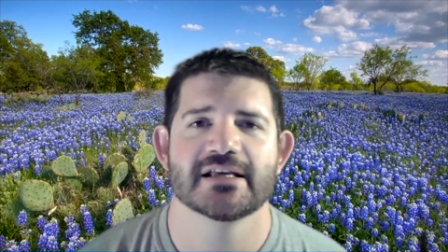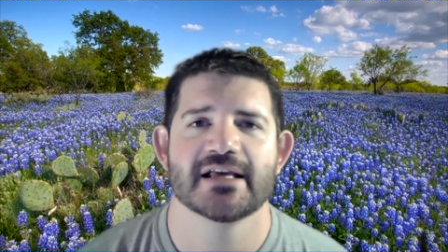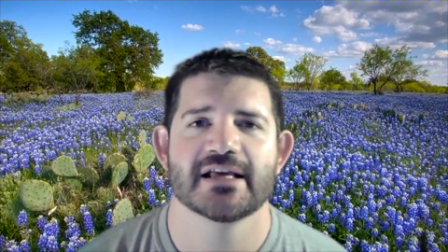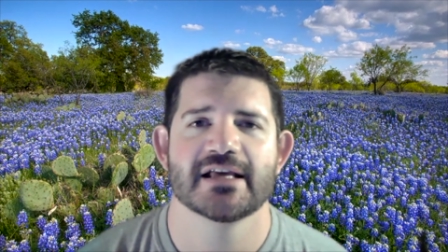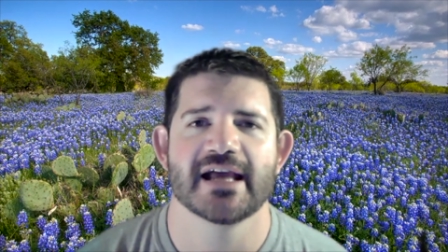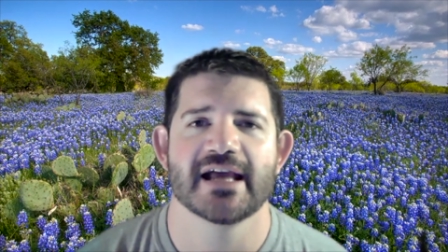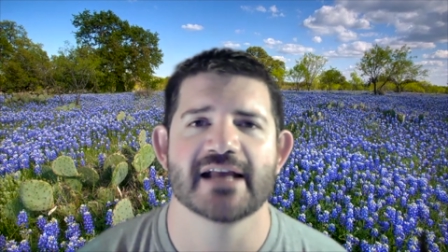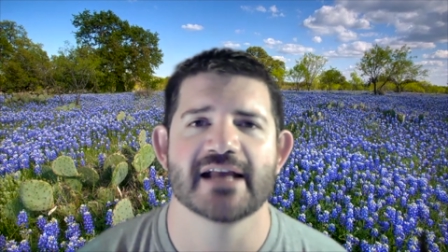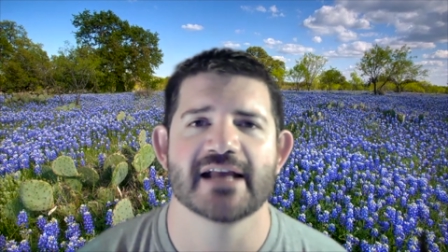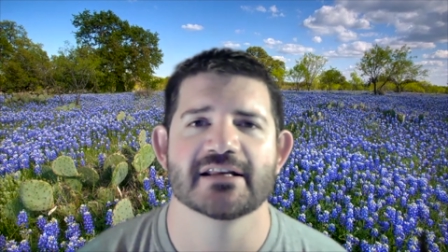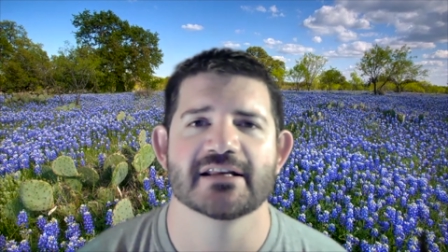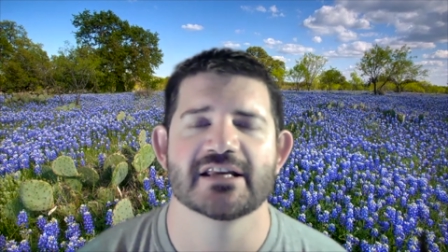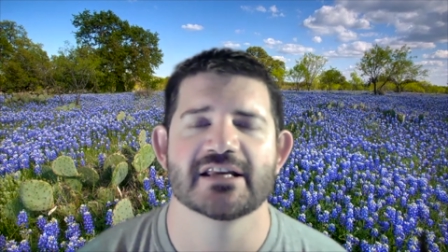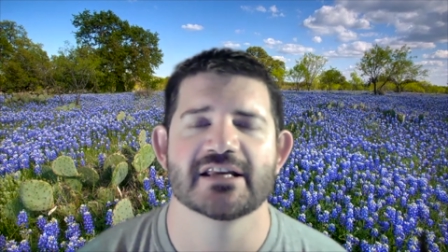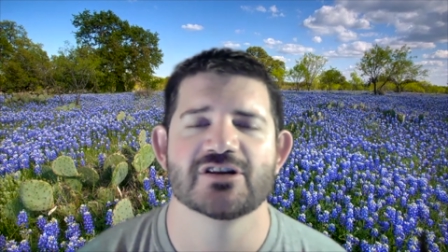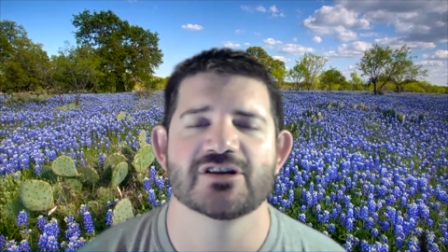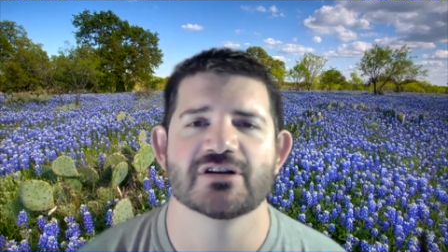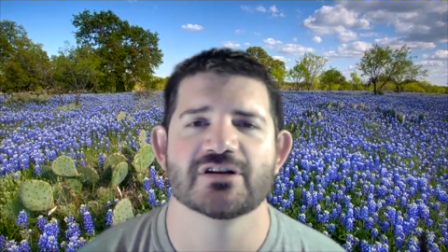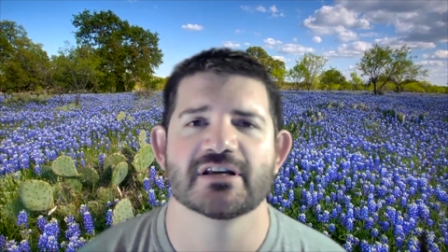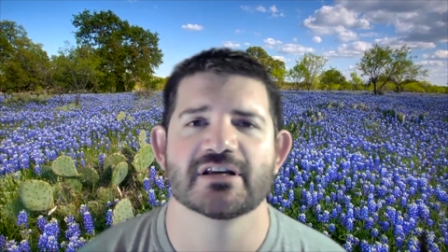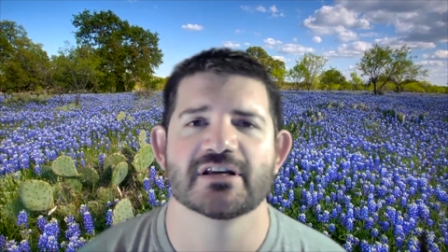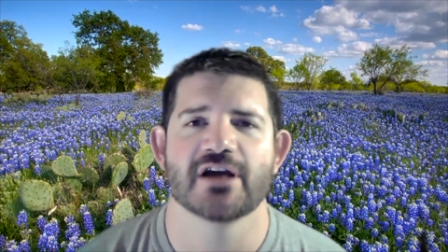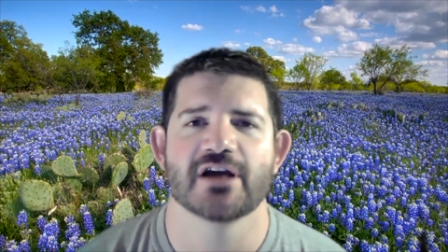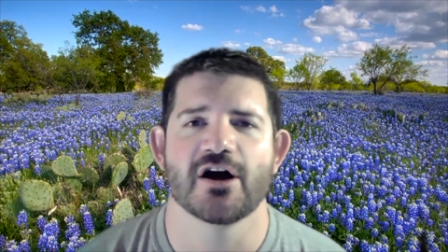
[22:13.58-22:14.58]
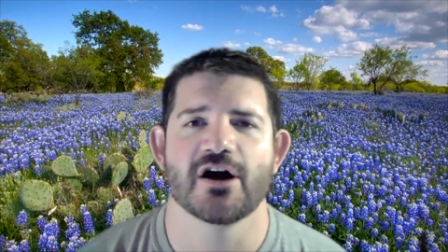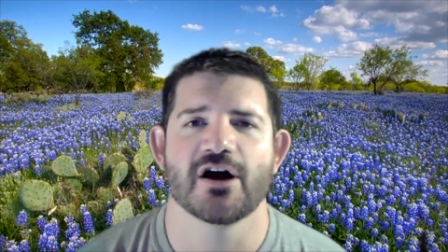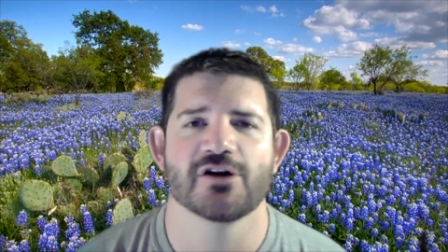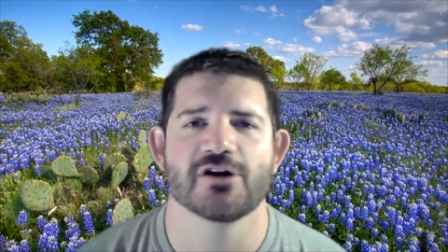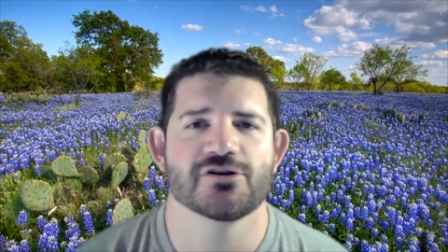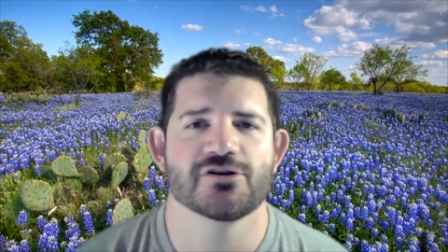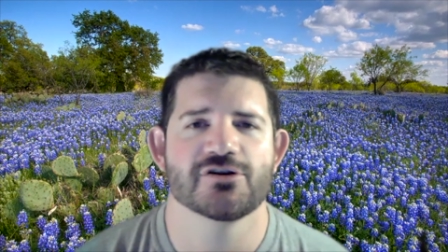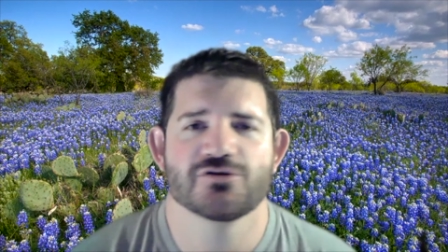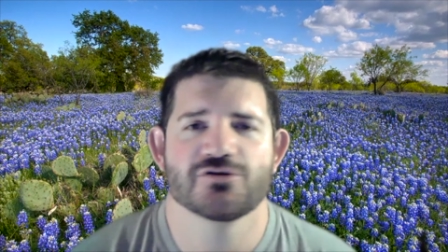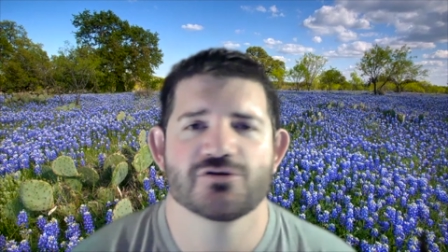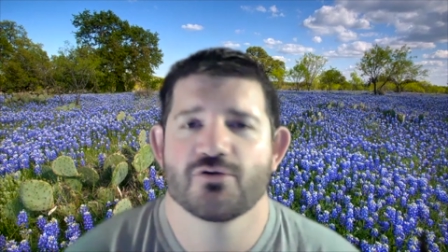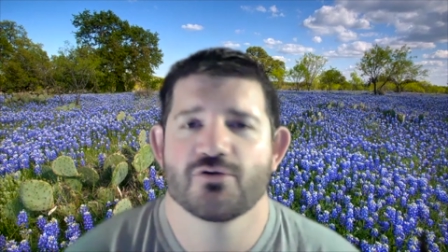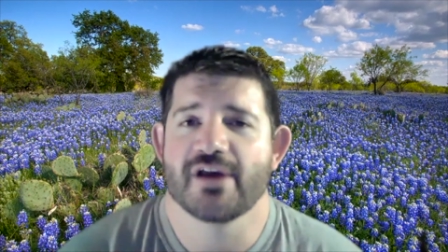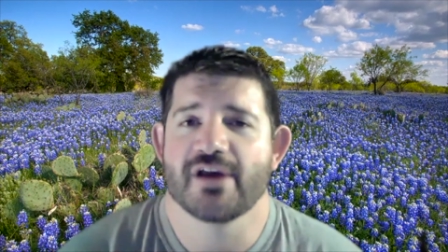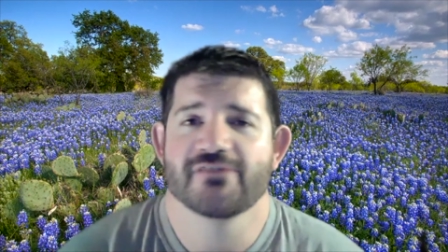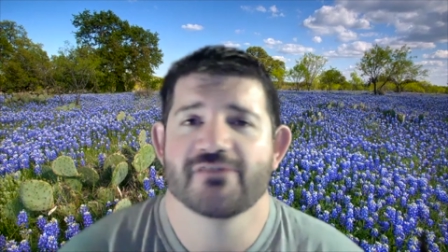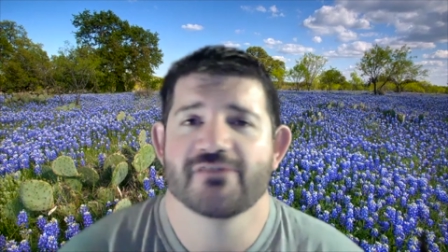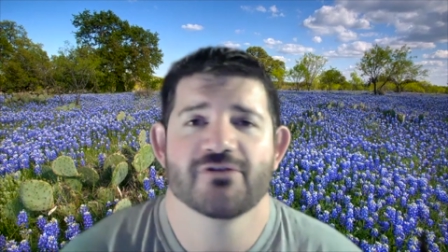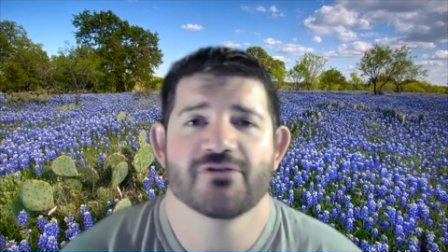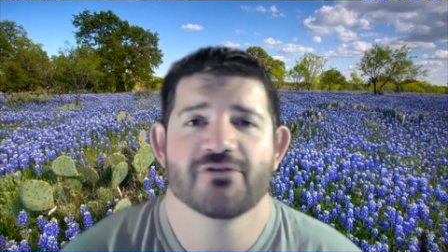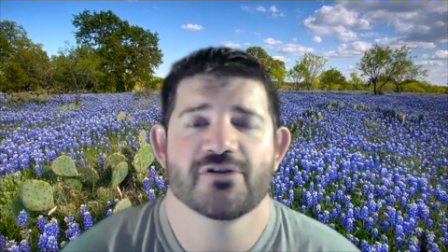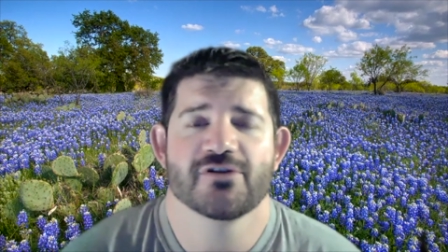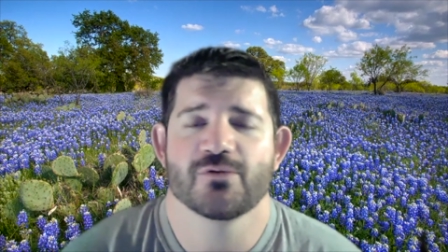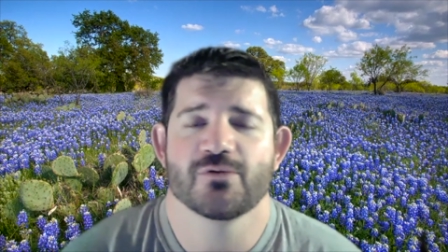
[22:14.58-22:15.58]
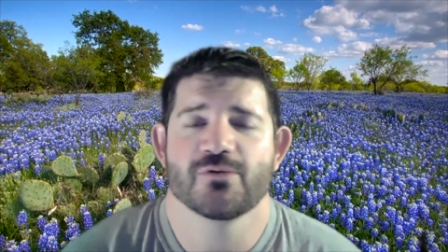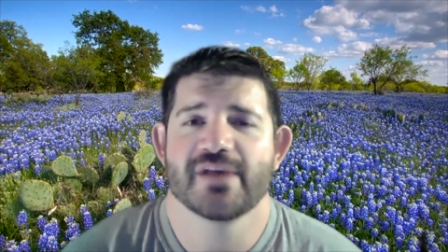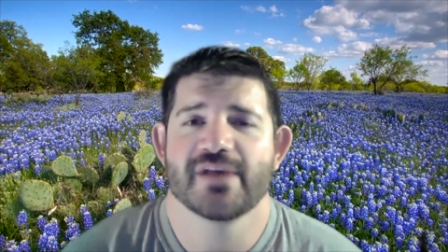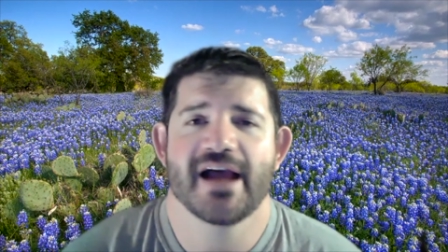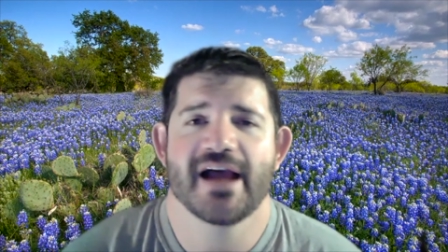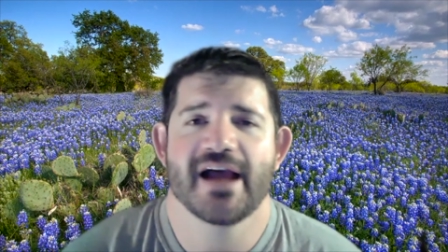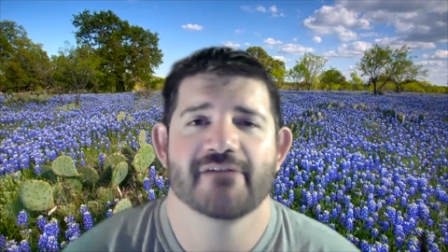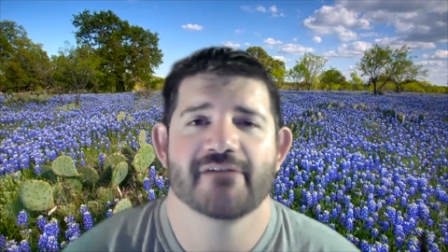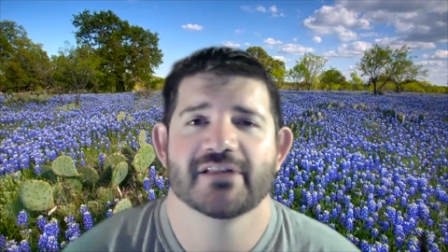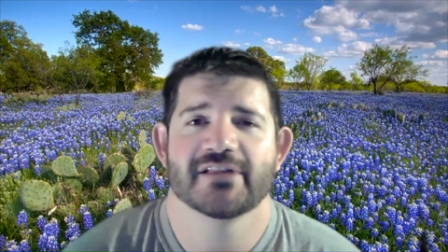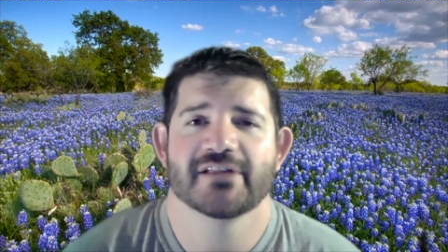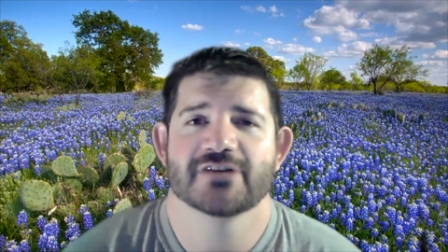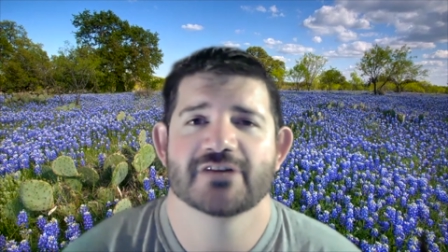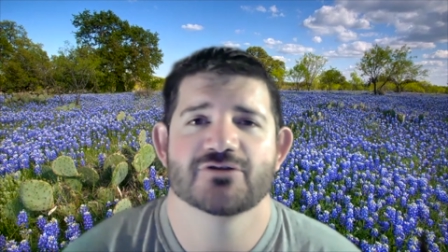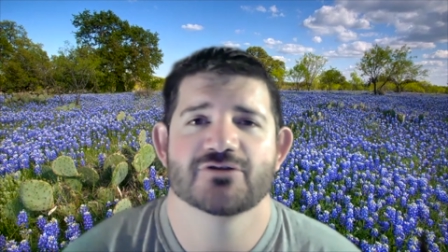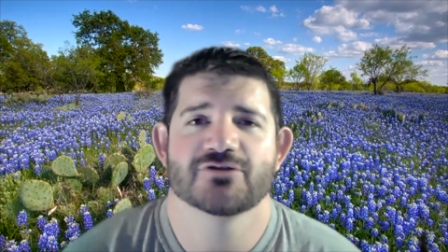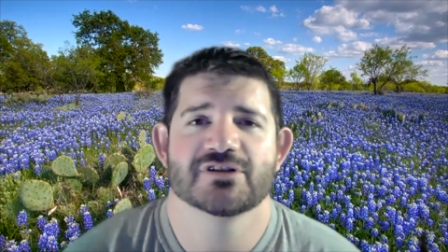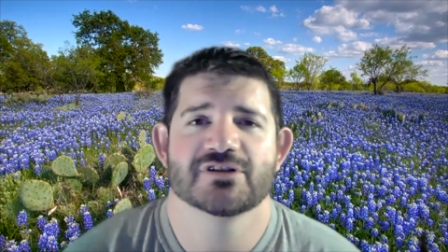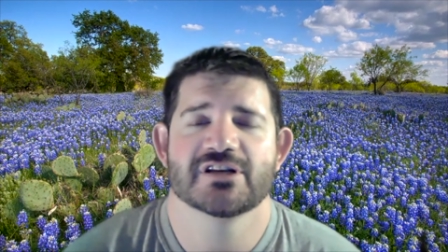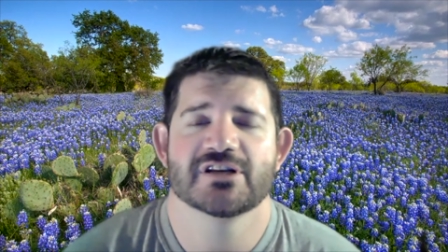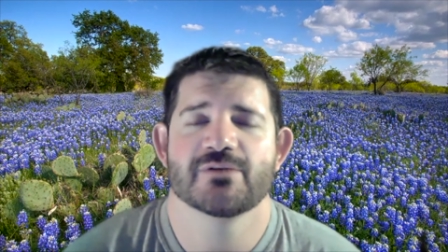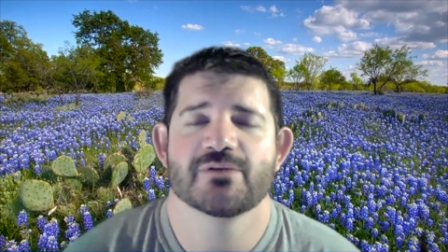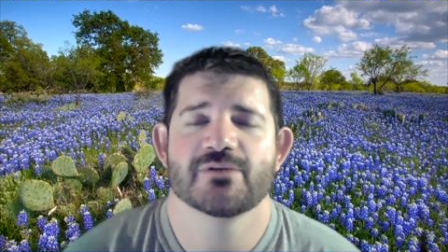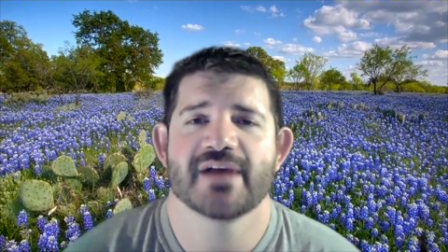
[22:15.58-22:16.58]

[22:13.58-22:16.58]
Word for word: And can, aren't you grateful that we have electricity?